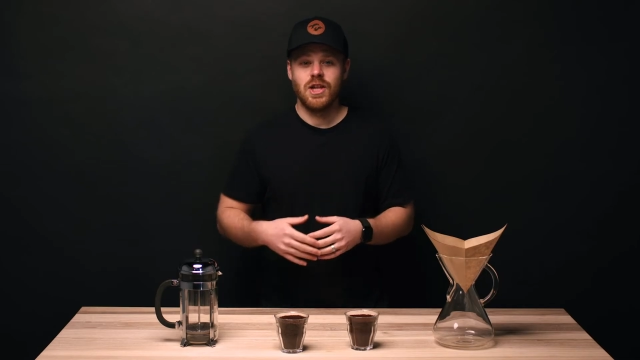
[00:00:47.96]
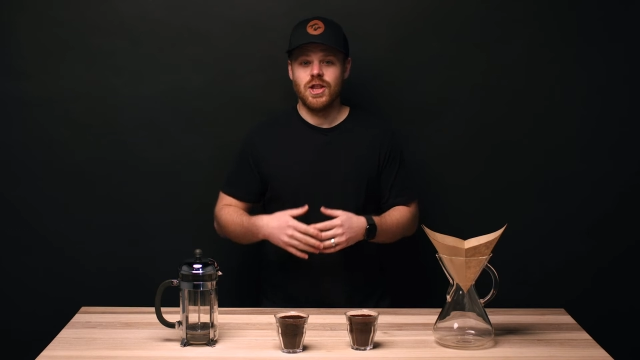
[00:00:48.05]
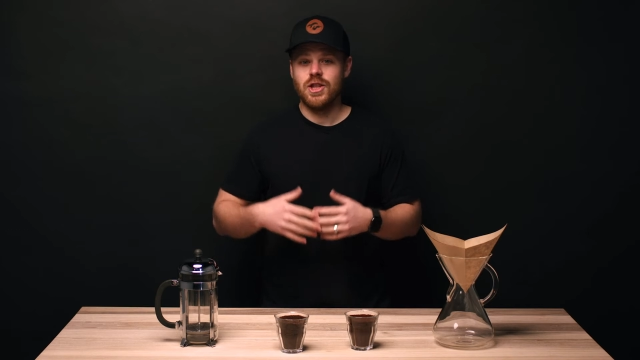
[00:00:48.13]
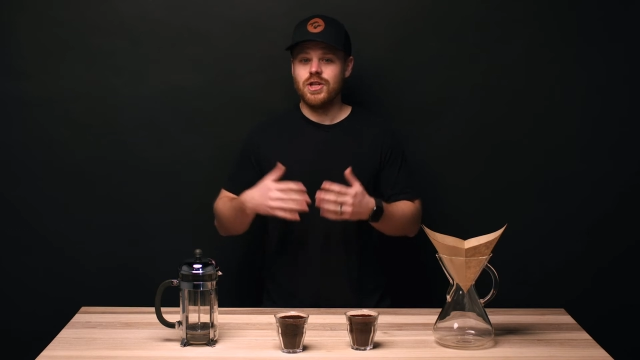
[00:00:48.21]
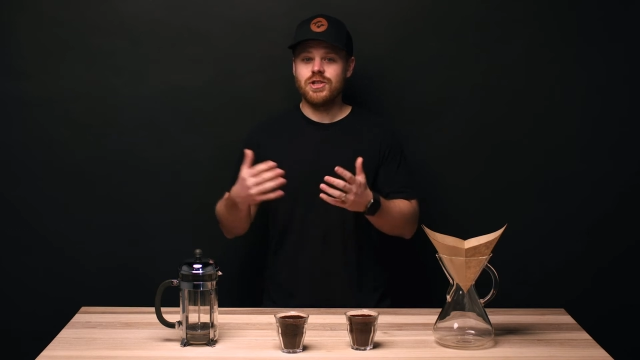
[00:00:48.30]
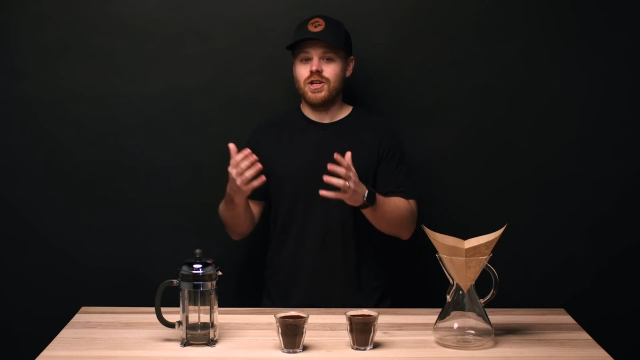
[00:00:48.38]

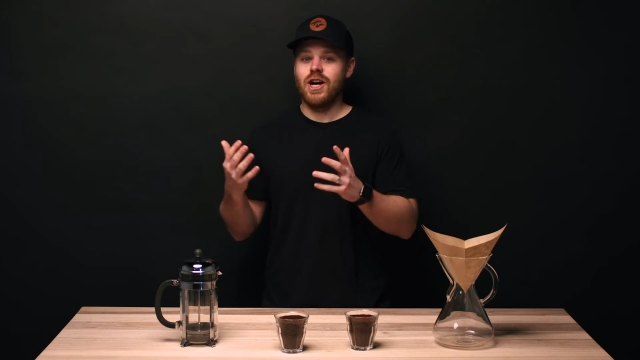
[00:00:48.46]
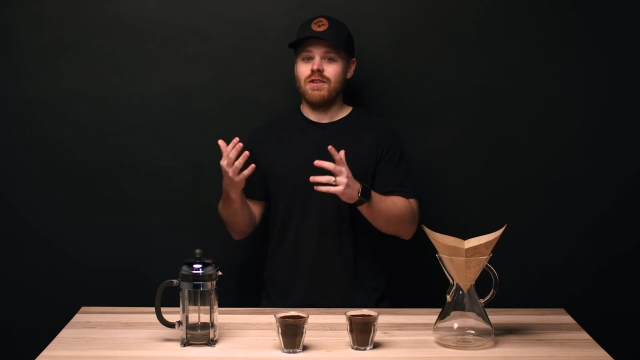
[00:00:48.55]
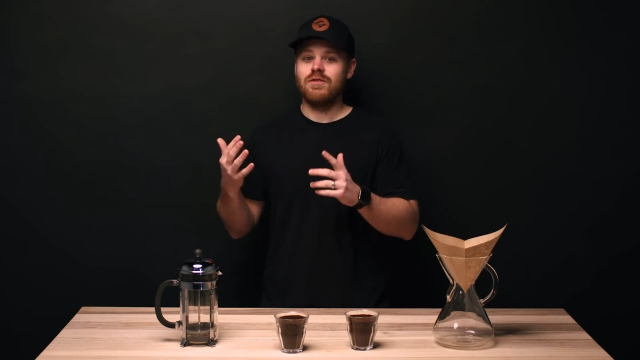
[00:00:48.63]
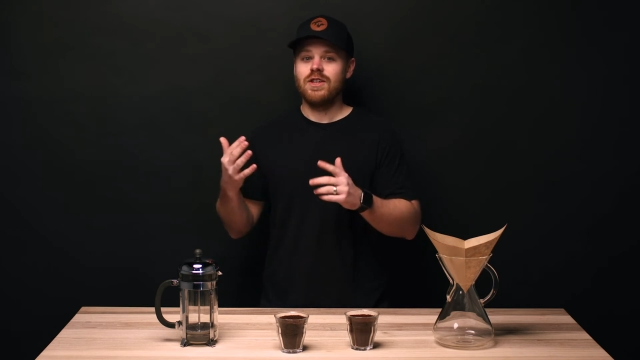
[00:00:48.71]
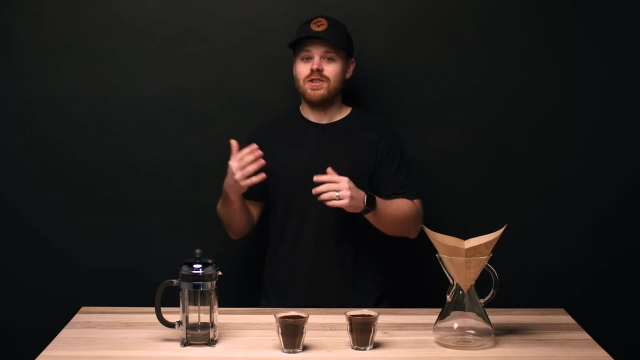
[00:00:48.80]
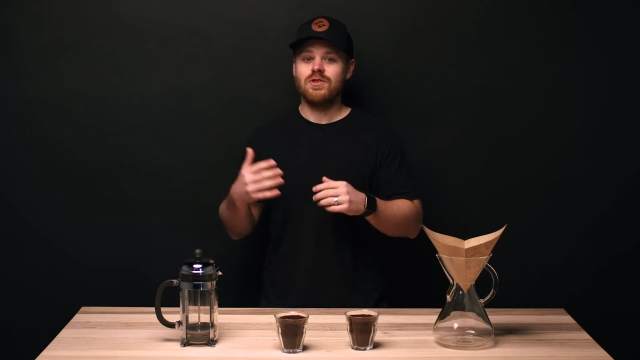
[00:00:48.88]
this
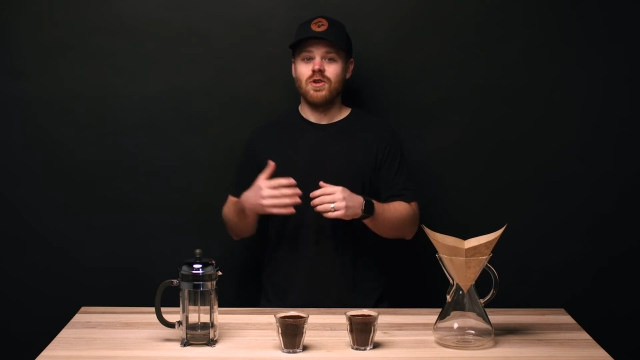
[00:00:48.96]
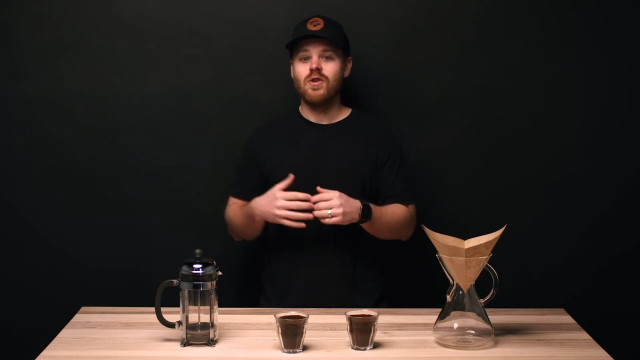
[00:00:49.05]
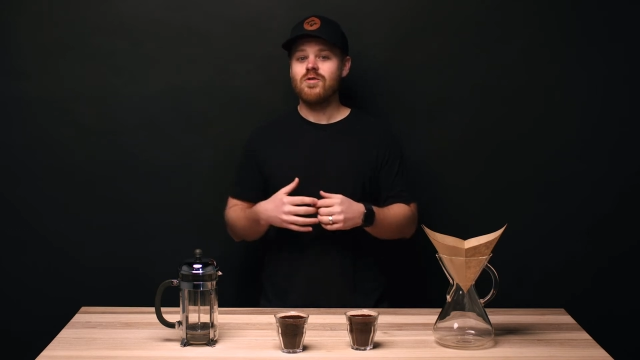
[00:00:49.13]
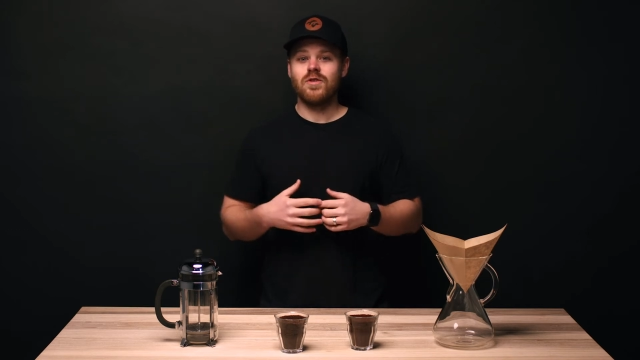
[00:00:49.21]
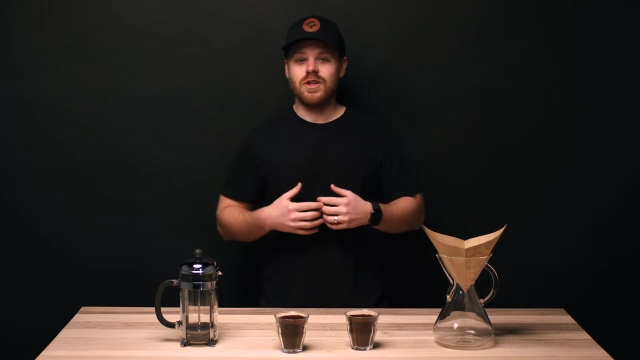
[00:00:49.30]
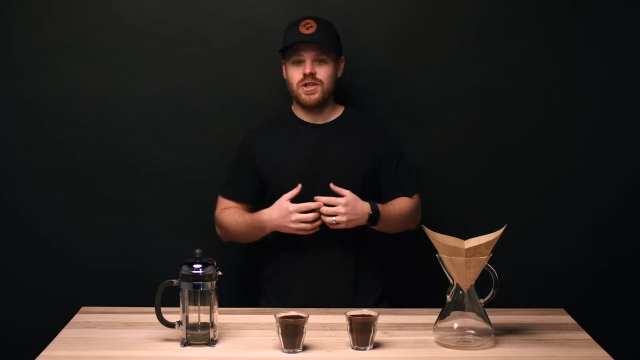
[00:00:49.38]
coffee is
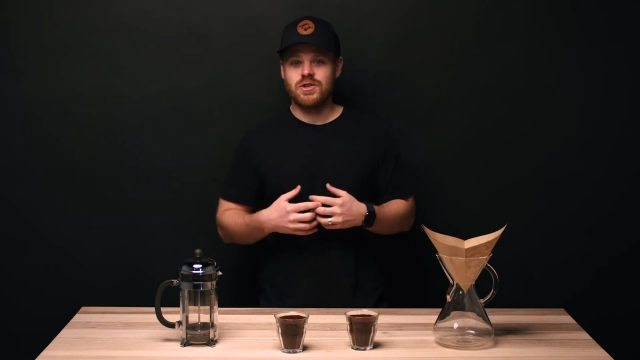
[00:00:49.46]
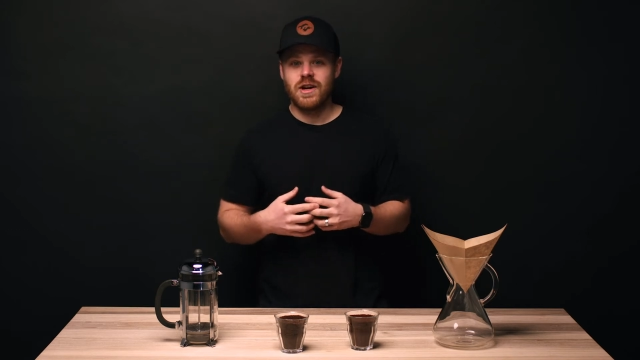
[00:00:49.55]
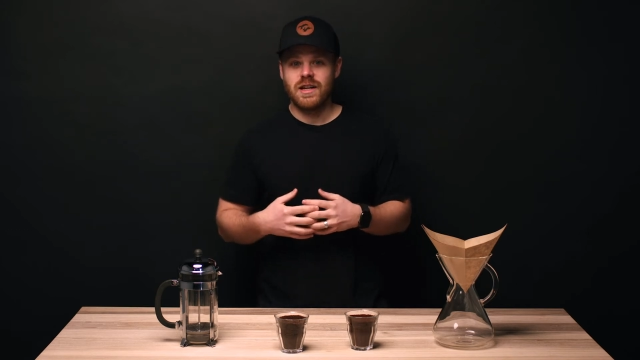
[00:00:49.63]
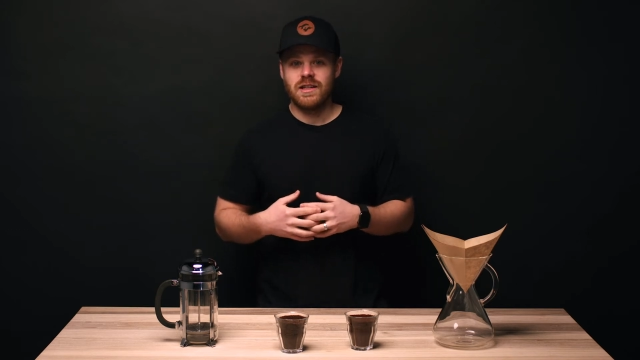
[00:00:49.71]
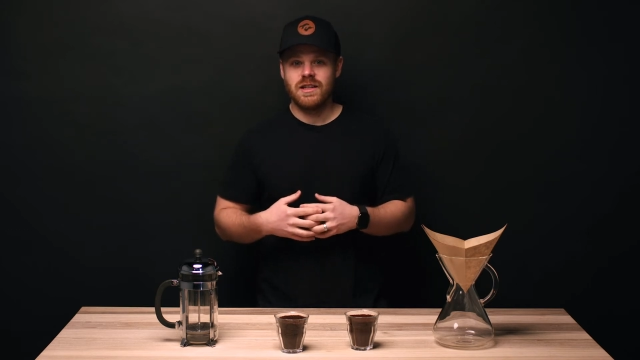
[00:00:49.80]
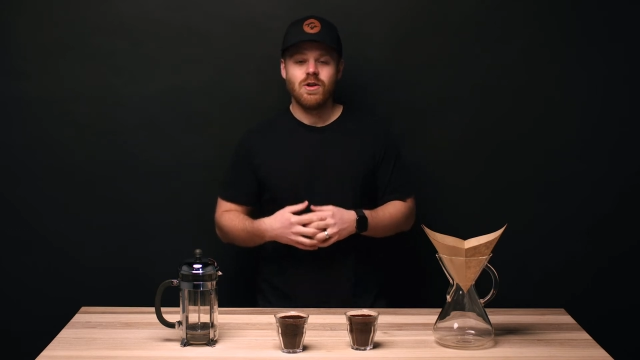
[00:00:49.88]

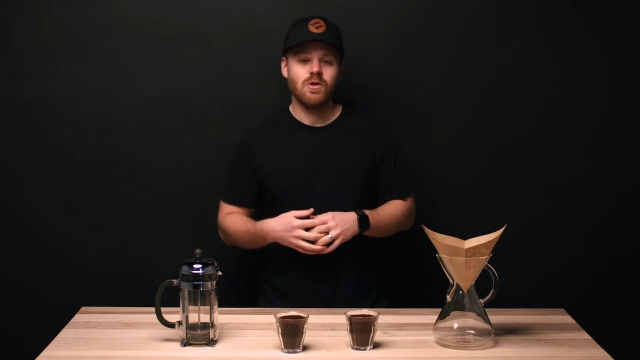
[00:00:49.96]
over-extracted,